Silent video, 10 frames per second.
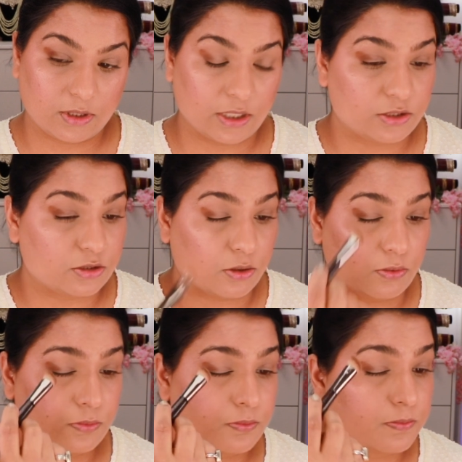like so.
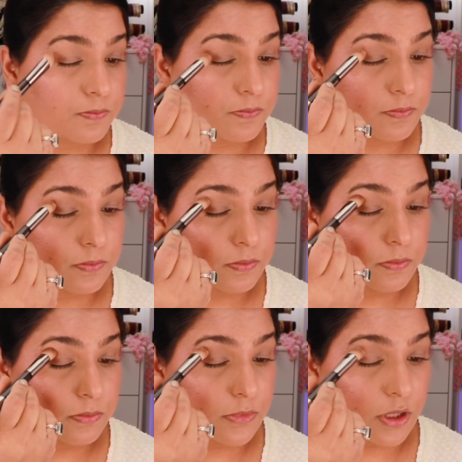
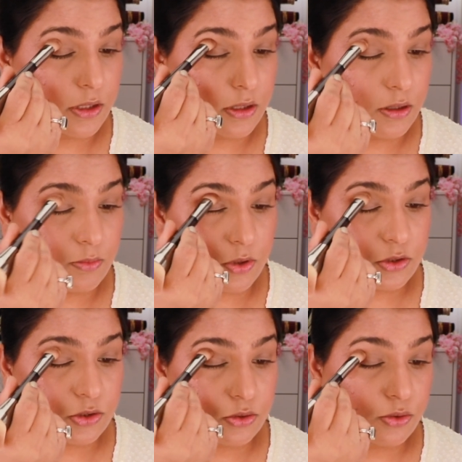And then I'm
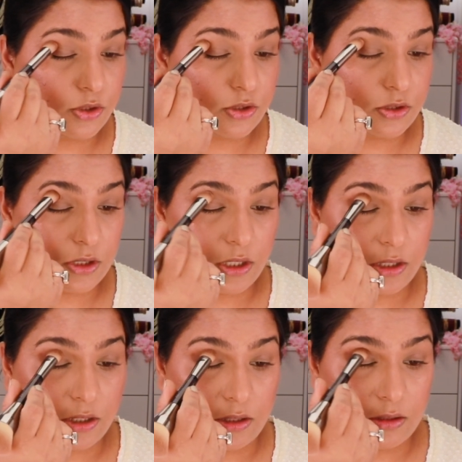also going to take
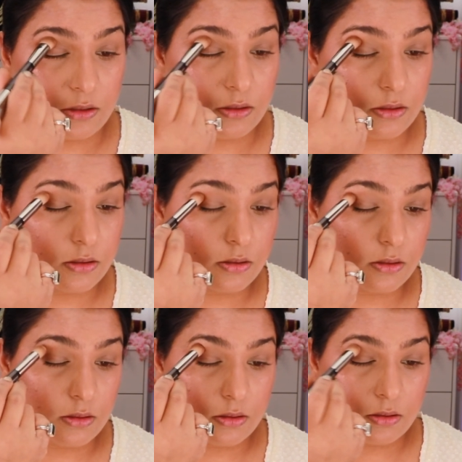it
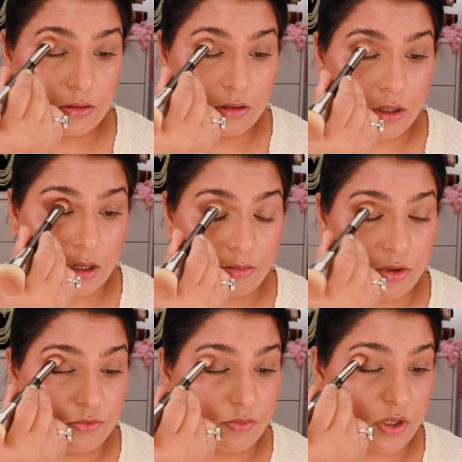
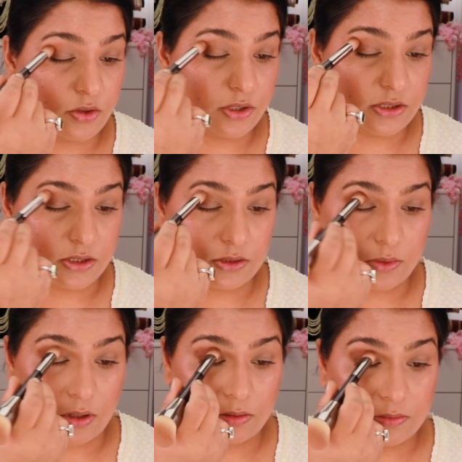above my crease as
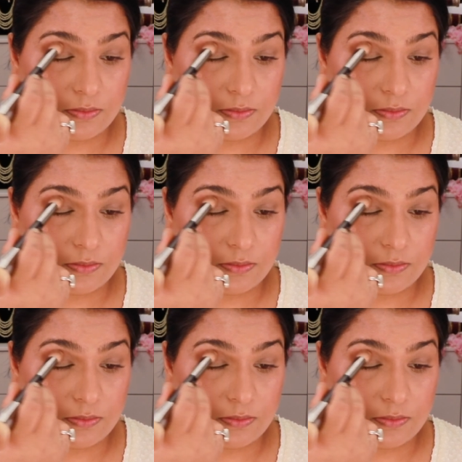well.